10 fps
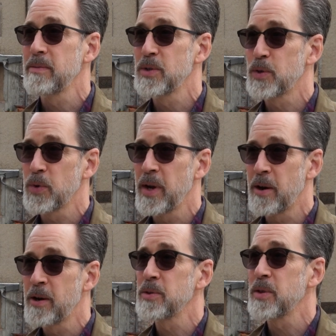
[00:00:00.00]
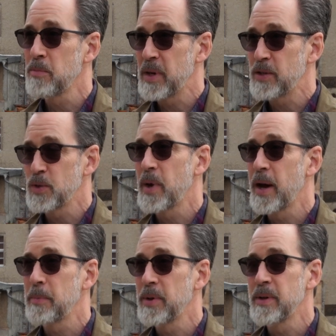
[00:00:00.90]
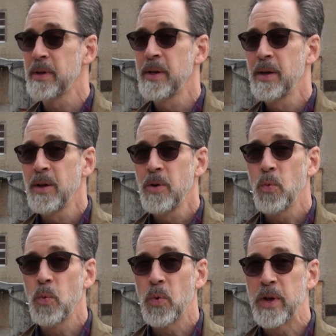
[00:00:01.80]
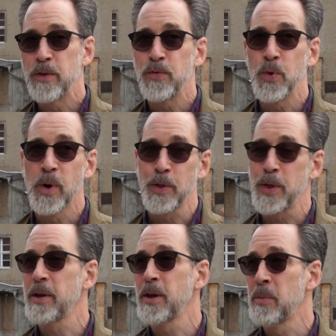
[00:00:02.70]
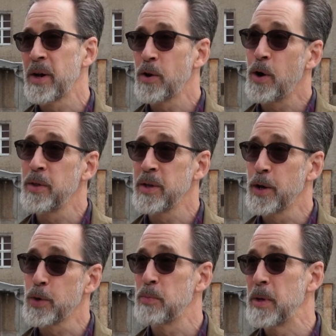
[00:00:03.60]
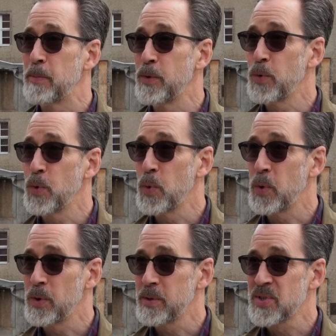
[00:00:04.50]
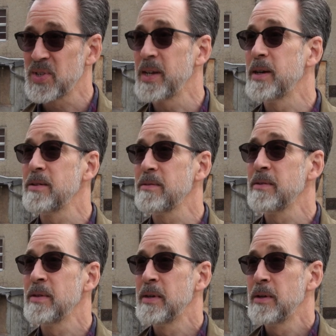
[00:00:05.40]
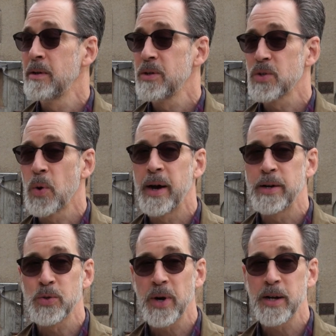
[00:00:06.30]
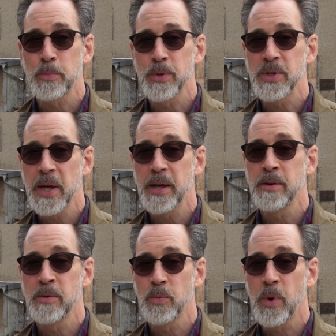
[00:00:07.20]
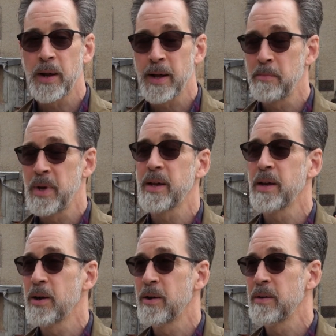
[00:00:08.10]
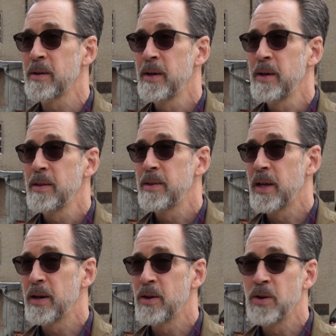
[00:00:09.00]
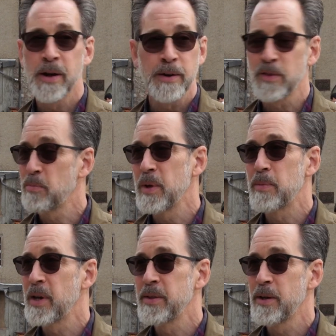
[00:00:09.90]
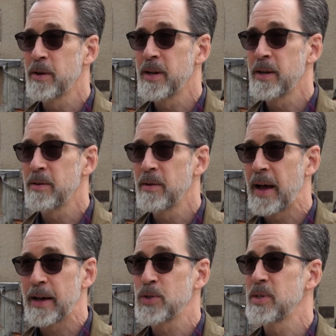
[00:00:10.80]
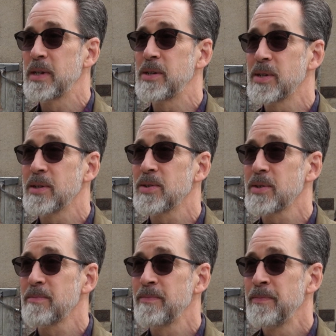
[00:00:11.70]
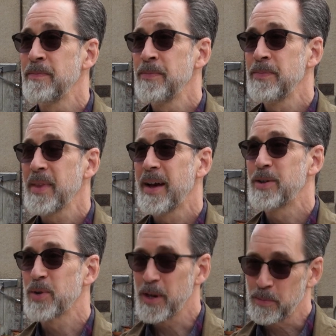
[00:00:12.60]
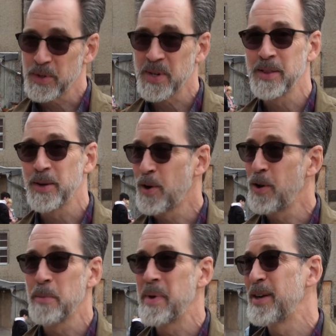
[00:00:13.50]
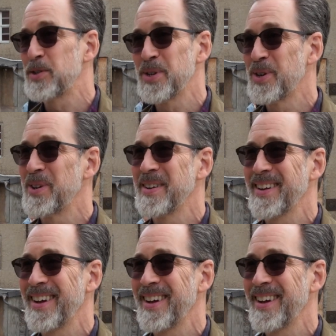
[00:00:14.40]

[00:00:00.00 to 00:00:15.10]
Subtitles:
to create art that makes you happy, if you are thinking about all the other people who will see it. So I try to pretend while I'm making art that none of the people on the internet actually exist. I try to pretend they're all imaginary.